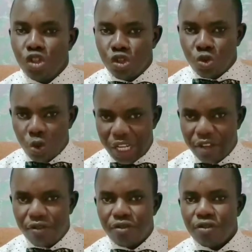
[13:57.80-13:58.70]
to
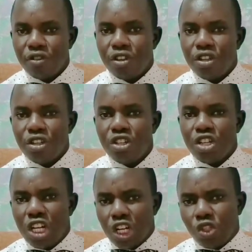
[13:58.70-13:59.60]
live.
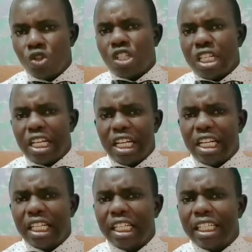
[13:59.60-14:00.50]
So
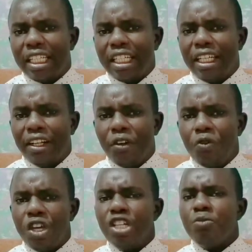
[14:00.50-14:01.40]
still,
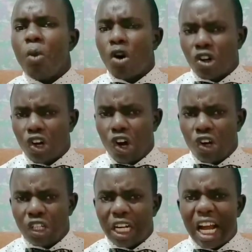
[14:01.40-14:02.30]
this
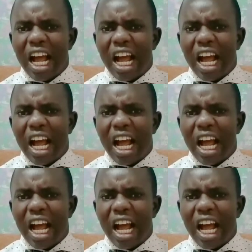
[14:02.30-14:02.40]
monologue